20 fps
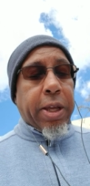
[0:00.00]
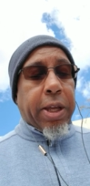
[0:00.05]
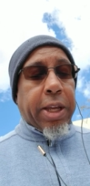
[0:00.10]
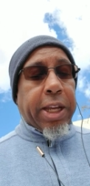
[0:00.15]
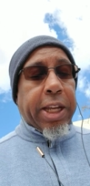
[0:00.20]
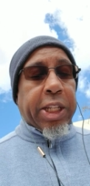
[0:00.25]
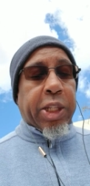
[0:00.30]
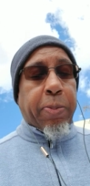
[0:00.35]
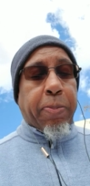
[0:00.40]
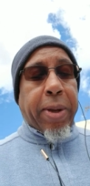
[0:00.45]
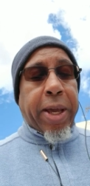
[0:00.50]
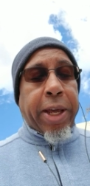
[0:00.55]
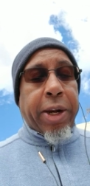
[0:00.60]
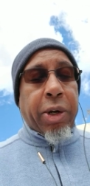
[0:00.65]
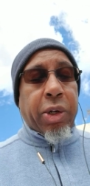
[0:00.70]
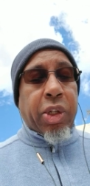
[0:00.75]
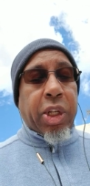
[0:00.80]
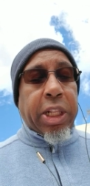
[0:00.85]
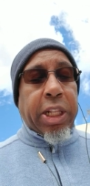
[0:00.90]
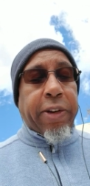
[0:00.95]
It's
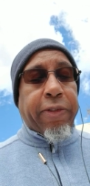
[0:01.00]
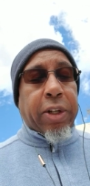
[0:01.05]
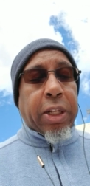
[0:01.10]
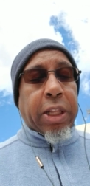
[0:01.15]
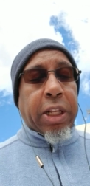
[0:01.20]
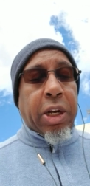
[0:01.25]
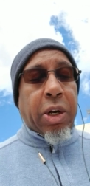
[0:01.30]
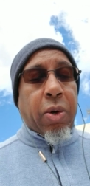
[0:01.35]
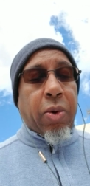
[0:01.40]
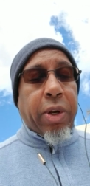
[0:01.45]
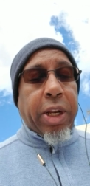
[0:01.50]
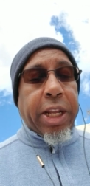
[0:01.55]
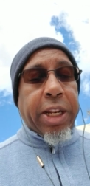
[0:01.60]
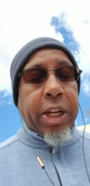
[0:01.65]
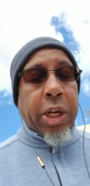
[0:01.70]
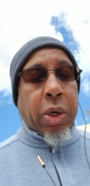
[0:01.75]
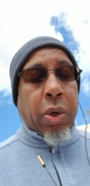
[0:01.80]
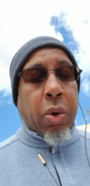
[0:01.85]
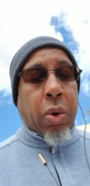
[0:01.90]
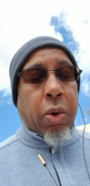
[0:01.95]
better to live alone in
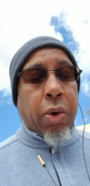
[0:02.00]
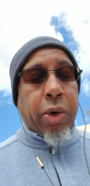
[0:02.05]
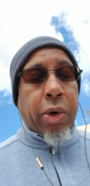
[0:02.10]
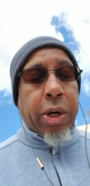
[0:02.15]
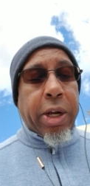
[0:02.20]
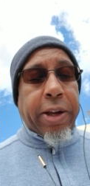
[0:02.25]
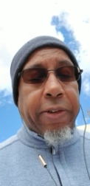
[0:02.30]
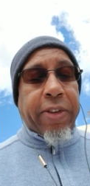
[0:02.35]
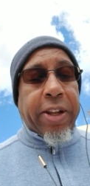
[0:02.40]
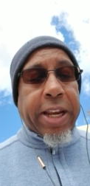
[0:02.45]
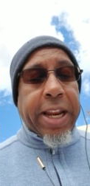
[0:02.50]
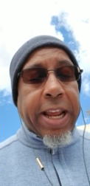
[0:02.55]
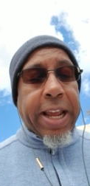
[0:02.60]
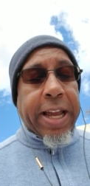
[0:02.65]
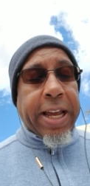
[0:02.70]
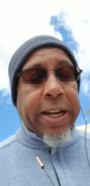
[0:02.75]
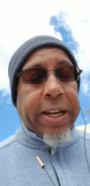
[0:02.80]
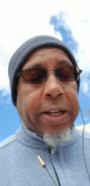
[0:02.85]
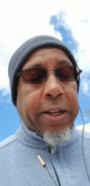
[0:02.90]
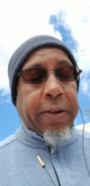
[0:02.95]
the corner of an
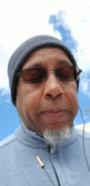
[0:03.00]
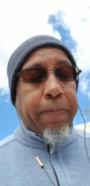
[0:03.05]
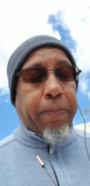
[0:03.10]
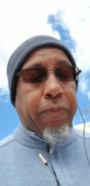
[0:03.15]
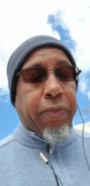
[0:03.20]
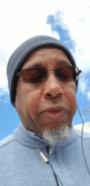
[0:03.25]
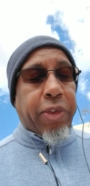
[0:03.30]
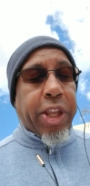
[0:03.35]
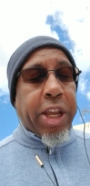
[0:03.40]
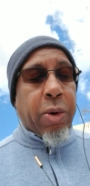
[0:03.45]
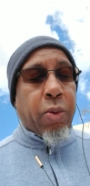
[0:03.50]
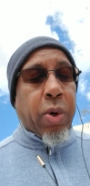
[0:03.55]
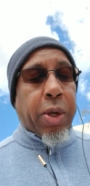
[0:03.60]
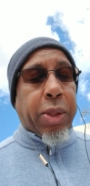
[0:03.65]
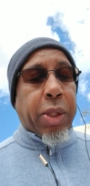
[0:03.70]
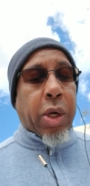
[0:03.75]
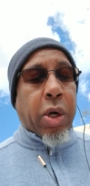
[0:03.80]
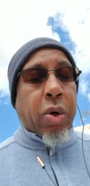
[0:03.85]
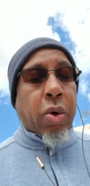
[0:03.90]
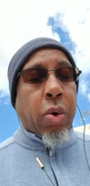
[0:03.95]
attic than
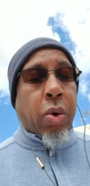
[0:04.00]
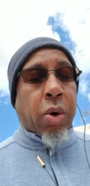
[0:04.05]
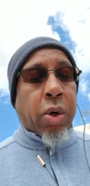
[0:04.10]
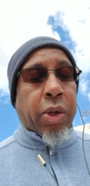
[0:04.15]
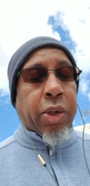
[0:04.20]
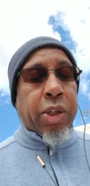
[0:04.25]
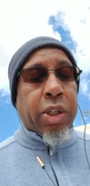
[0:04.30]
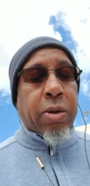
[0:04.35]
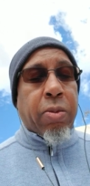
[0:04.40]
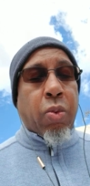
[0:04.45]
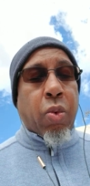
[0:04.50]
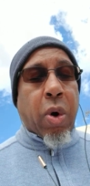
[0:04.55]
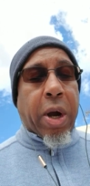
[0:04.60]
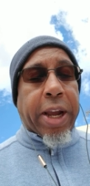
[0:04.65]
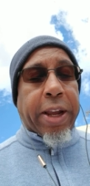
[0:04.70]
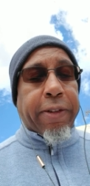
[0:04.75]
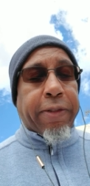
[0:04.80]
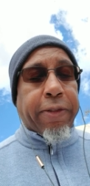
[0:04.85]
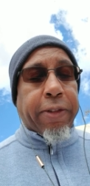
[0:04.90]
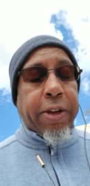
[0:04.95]
with a quarrelsome
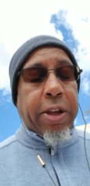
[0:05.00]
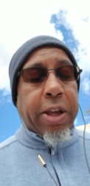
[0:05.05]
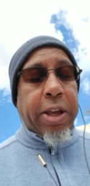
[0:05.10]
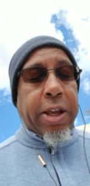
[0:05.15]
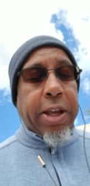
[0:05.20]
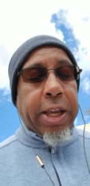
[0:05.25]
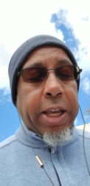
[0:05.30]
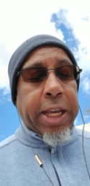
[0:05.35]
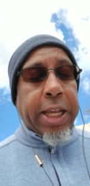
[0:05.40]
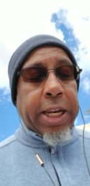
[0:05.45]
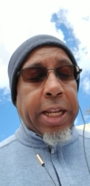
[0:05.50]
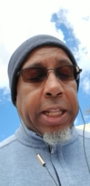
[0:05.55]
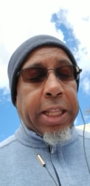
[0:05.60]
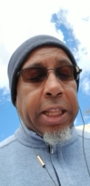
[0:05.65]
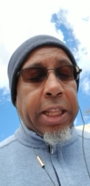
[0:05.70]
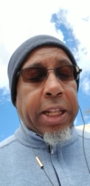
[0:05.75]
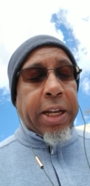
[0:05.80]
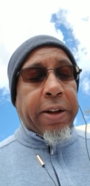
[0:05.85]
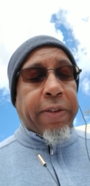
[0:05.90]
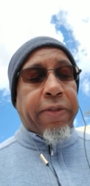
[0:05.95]
wife in a
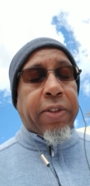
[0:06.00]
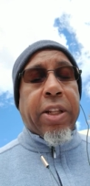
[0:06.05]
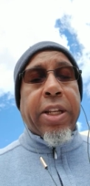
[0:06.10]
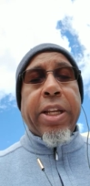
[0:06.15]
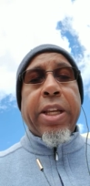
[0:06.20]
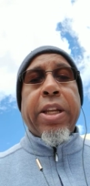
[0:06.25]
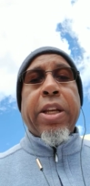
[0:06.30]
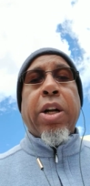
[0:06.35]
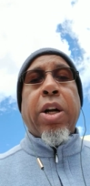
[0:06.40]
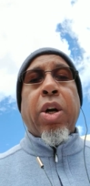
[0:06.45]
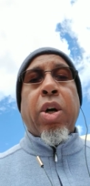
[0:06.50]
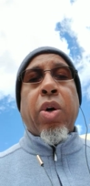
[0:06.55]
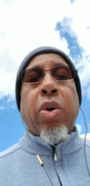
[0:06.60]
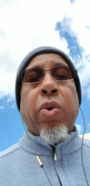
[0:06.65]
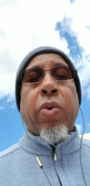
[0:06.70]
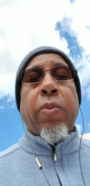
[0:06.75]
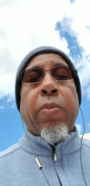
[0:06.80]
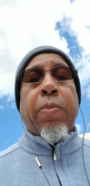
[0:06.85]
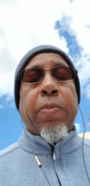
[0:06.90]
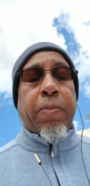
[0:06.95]
lovely
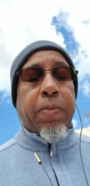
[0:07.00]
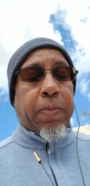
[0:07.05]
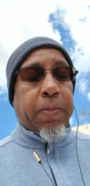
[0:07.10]
home.